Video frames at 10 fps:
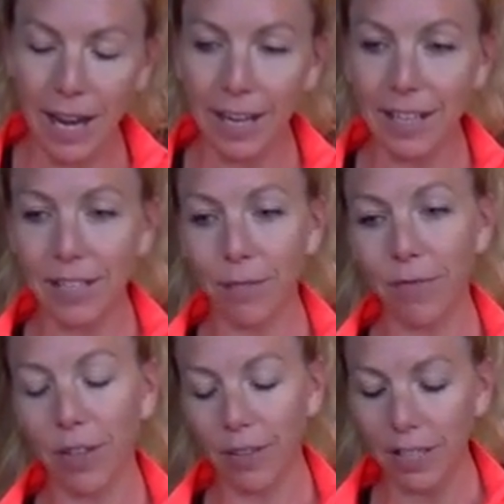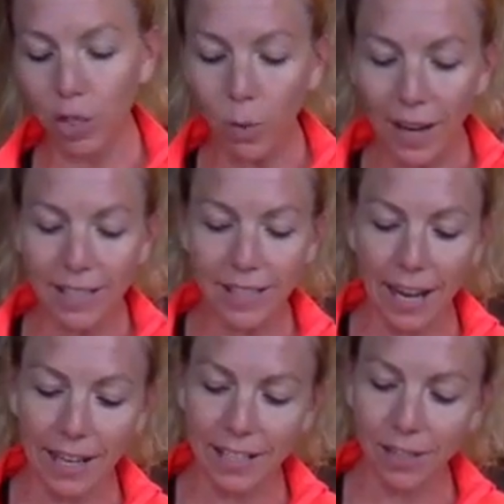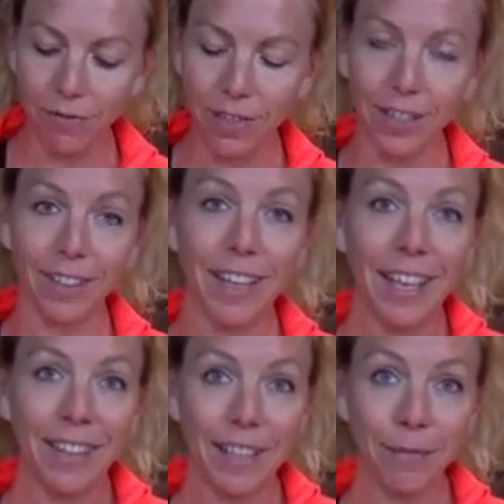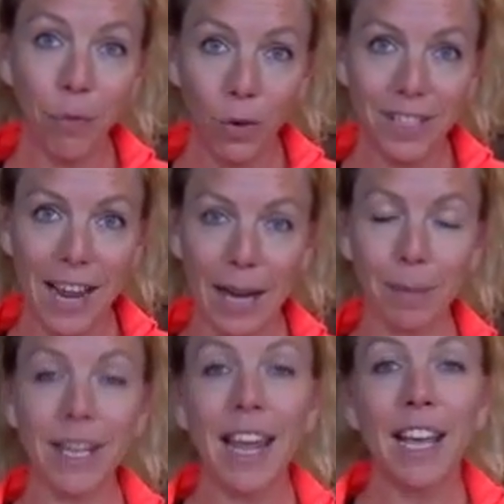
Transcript: I get to fill this twice. I get to fill this 4 times.